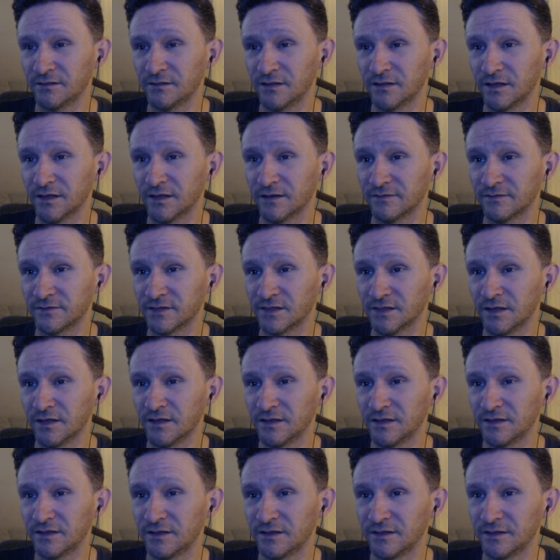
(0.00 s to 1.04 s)
left.
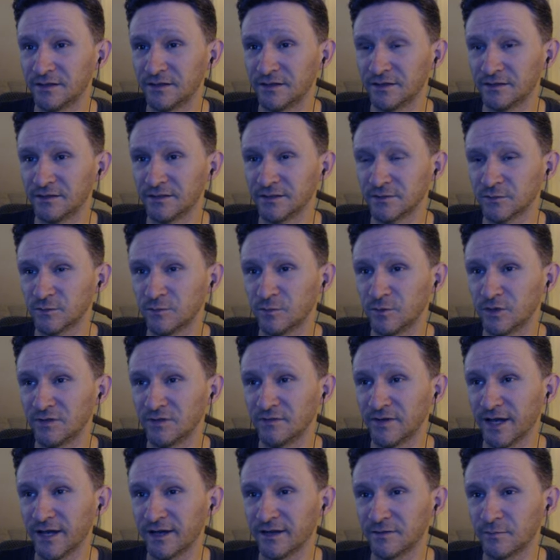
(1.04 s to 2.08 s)
This one would have
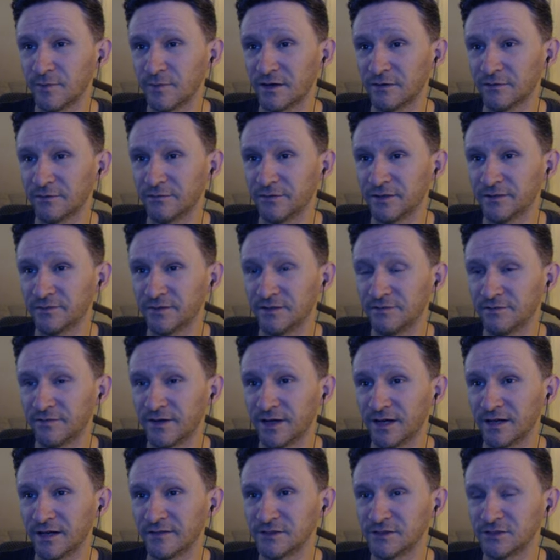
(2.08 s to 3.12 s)
had about
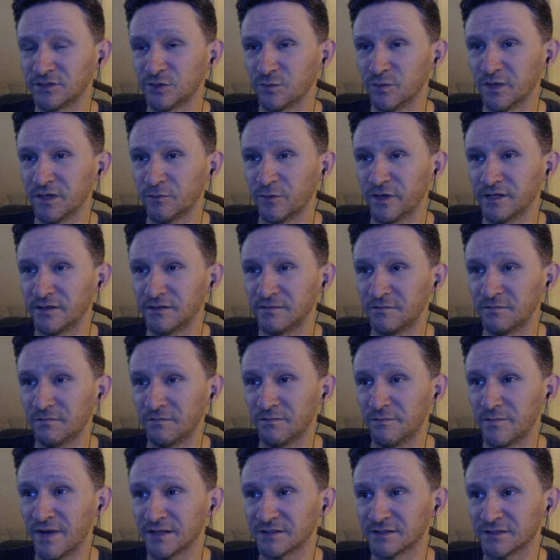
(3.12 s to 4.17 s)
55, assuming we didn't
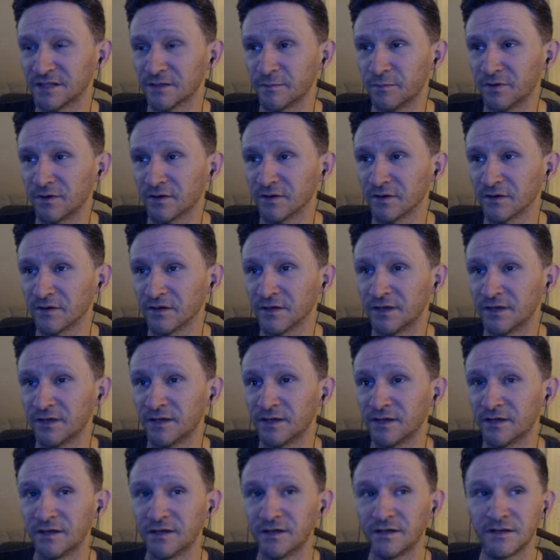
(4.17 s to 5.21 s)
mess up our
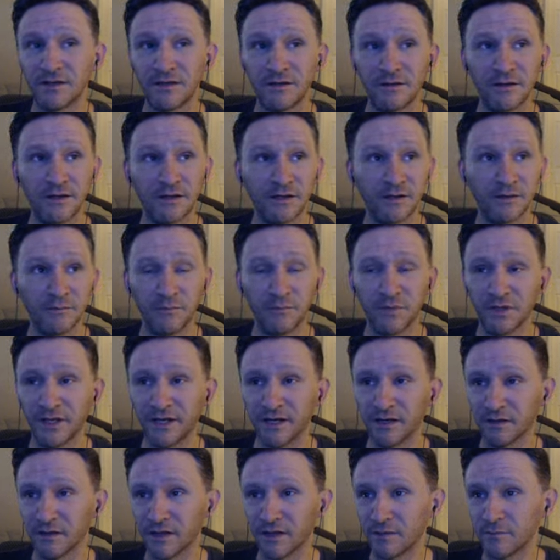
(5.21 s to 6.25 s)
plane
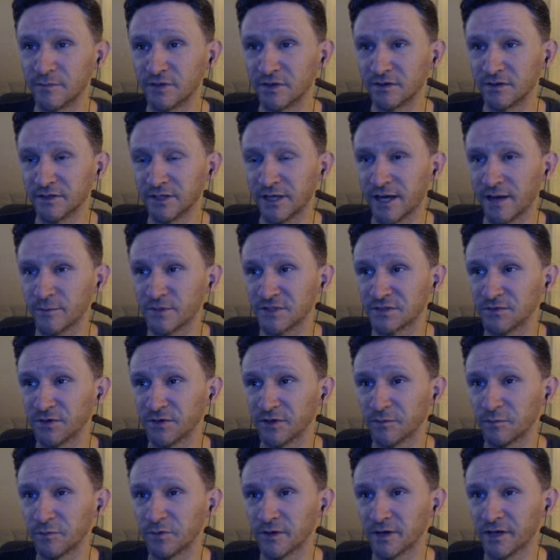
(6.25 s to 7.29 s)
alignment on the
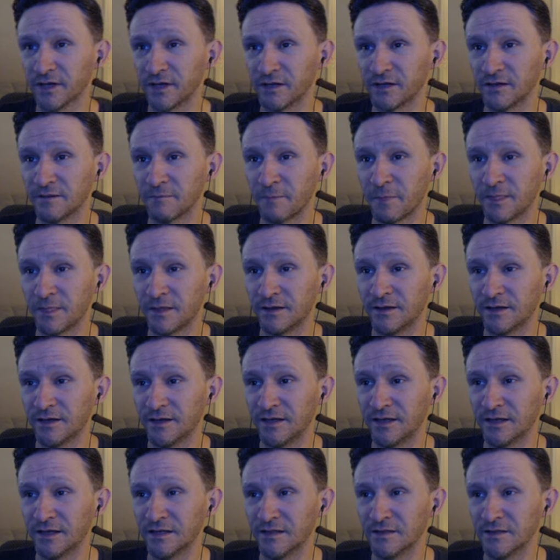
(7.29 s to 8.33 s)
atmospheric brake.
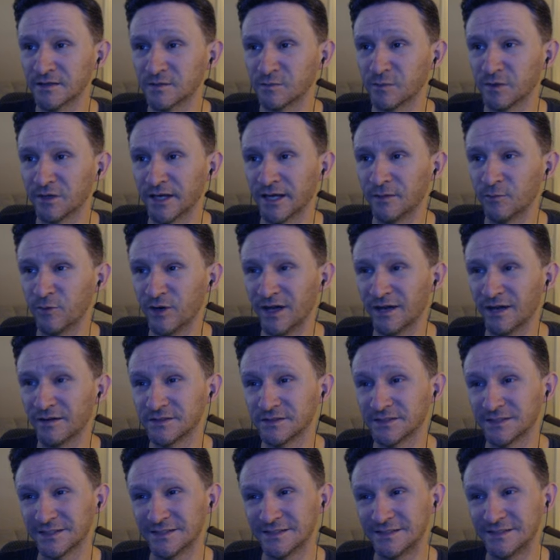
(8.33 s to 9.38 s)
And in this plan, we have
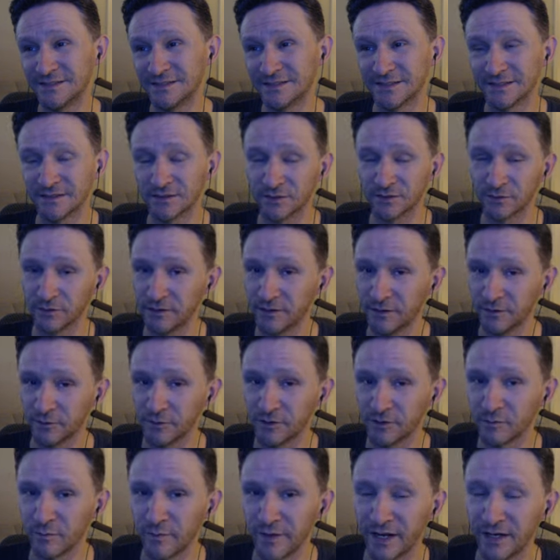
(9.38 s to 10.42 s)
66.33
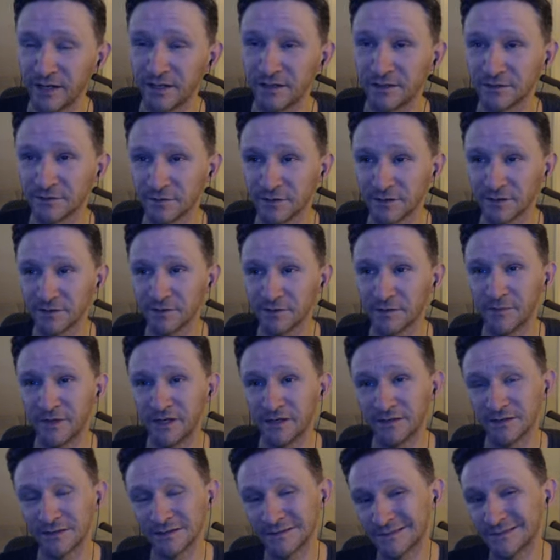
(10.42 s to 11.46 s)
remaining. So, I
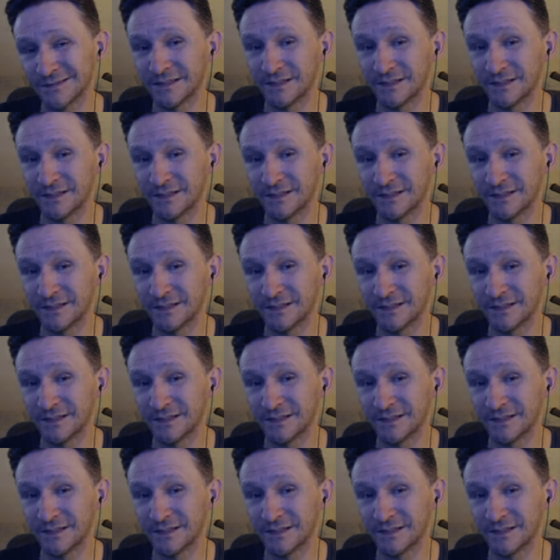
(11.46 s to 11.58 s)
mean,